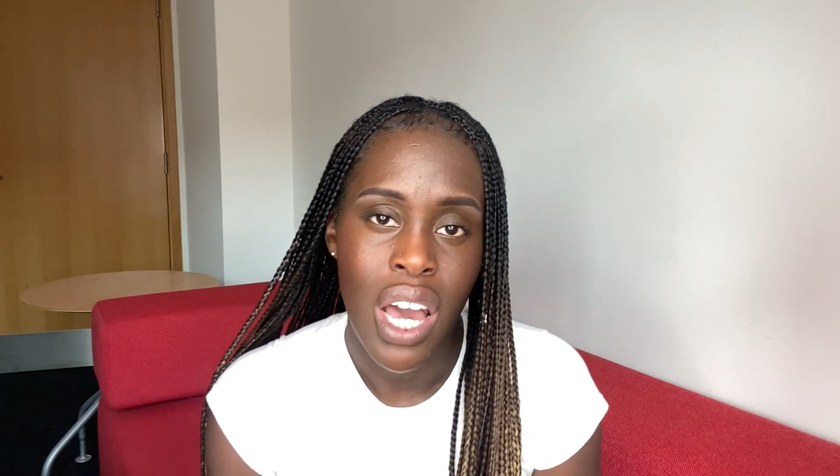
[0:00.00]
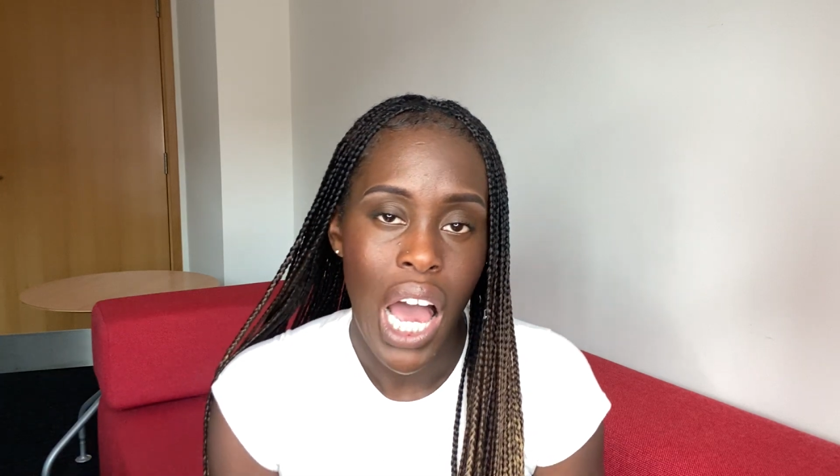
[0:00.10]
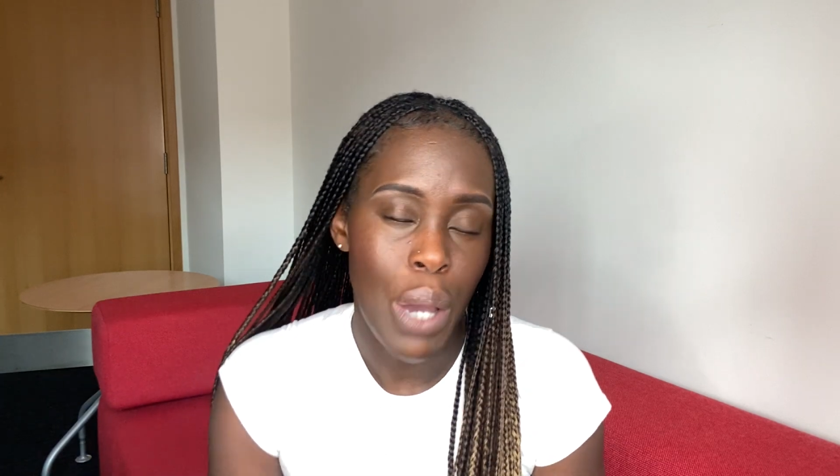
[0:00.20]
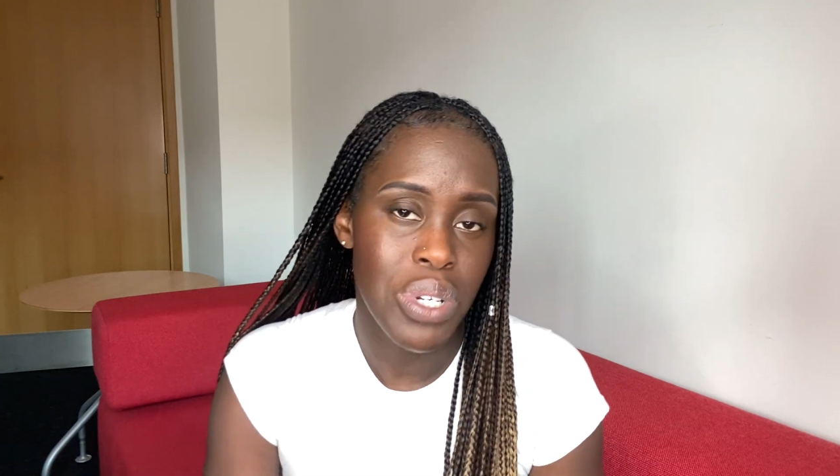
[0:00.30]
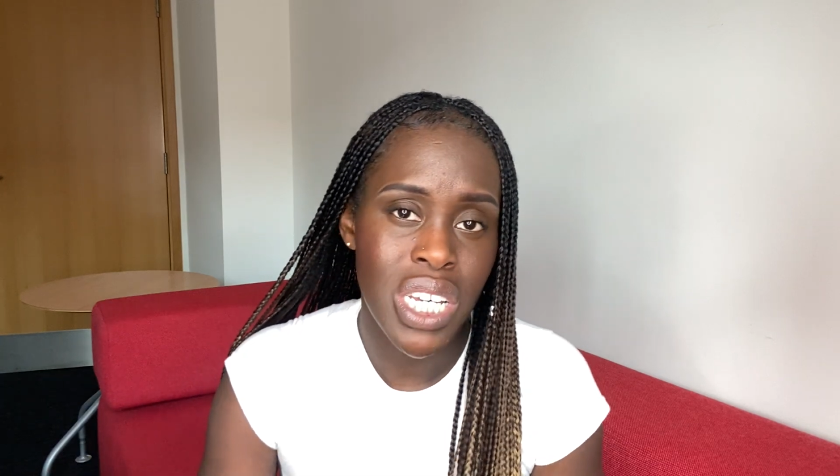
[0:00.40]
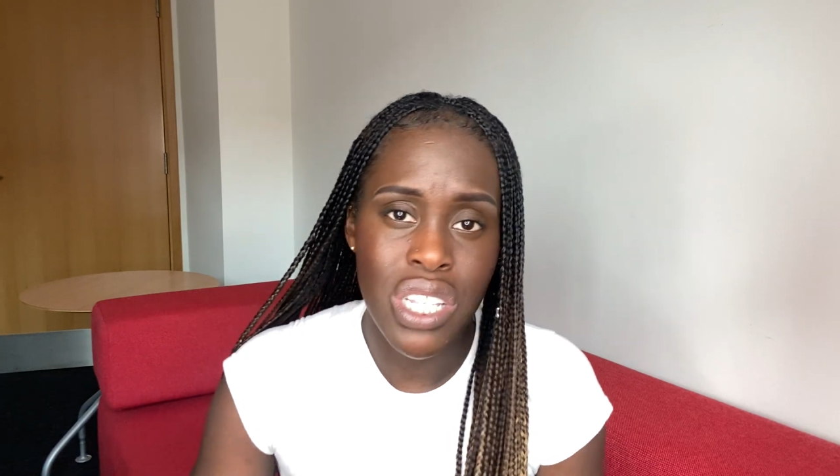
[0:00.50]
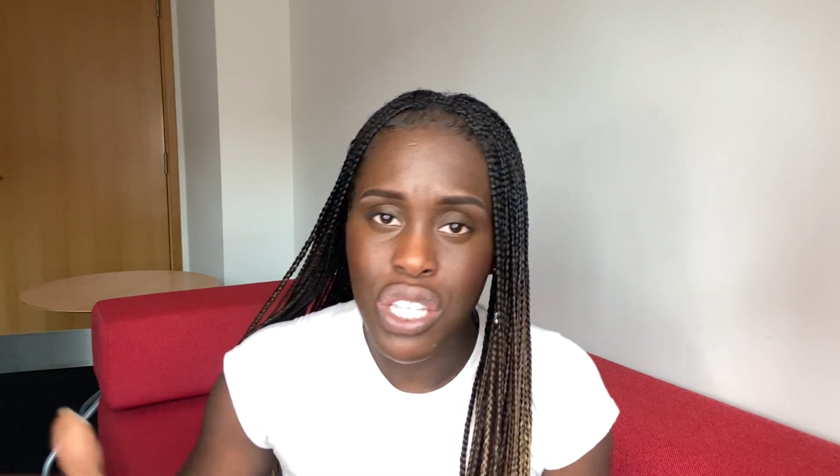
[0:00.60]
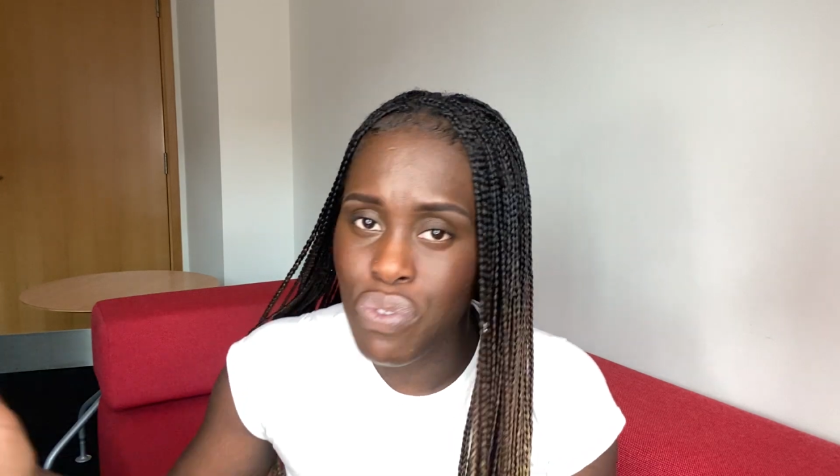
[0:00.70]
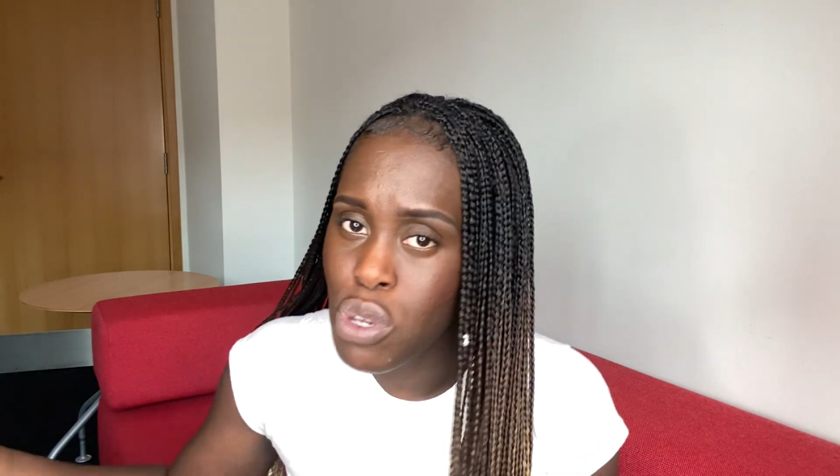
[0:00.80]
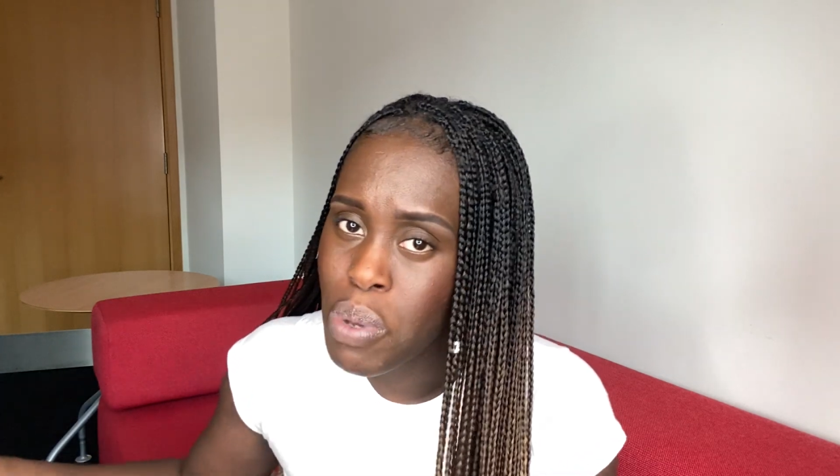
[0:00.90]
I would
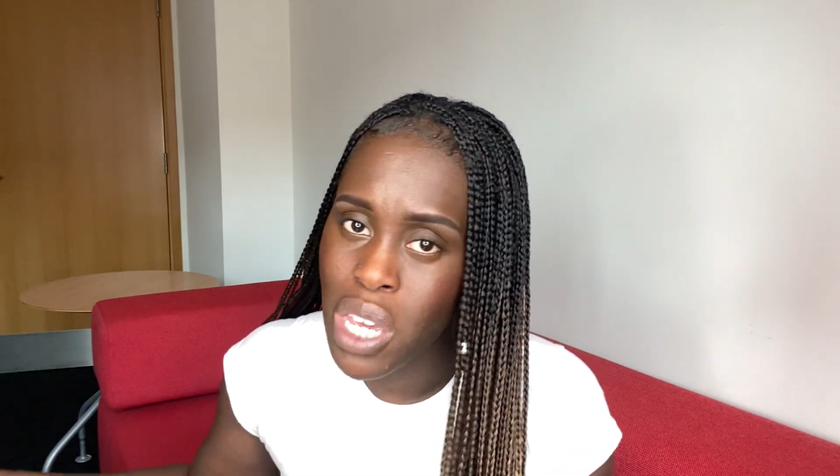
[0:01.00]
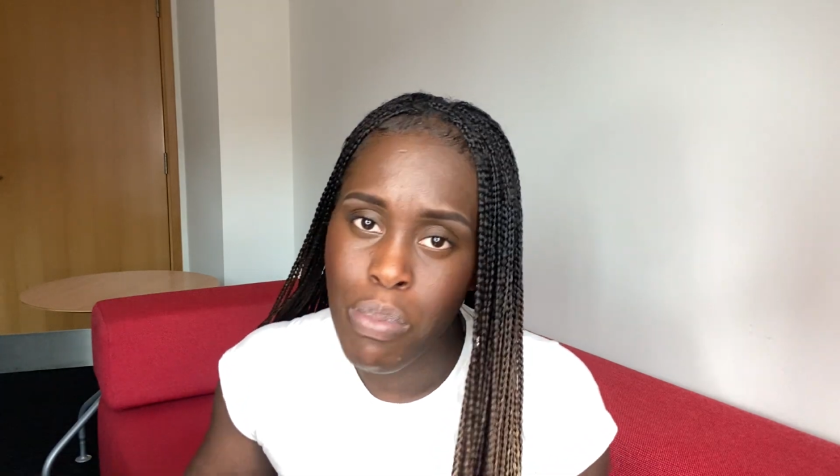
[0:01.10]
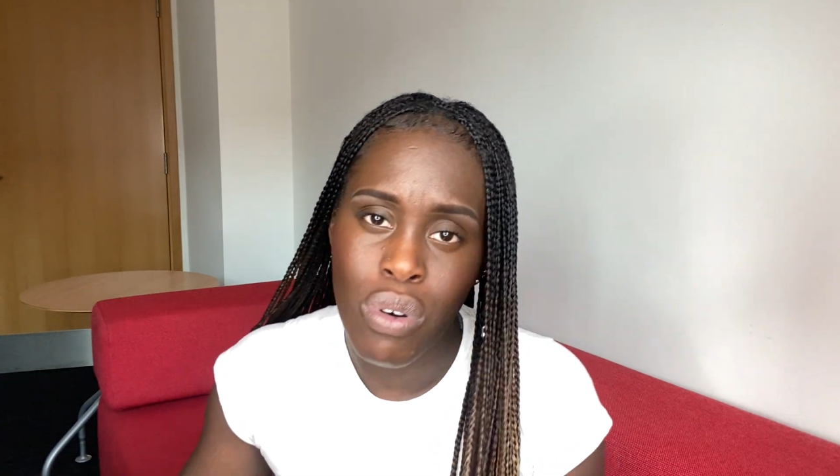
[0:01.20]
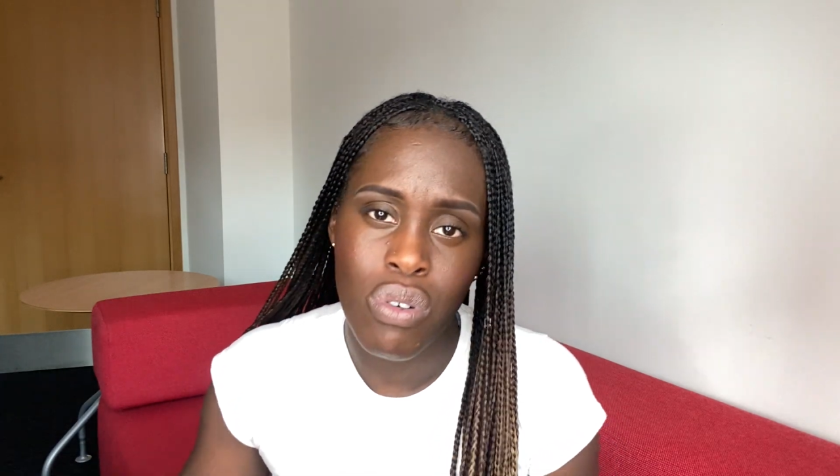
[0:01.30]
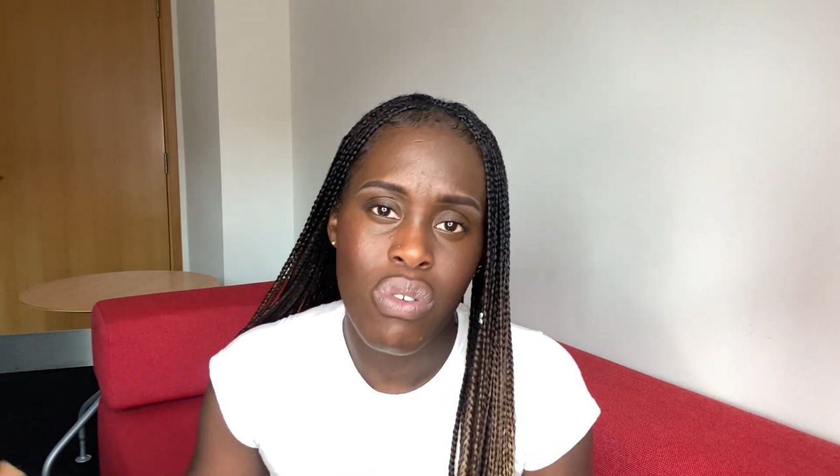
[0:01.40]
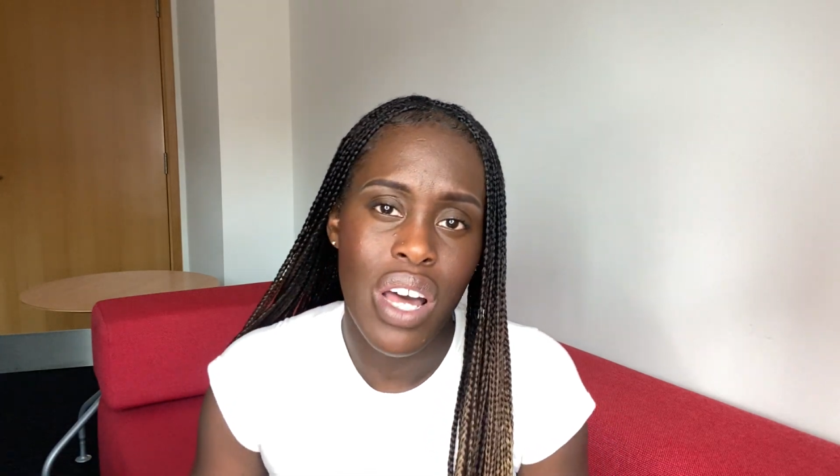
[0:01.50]
interview people,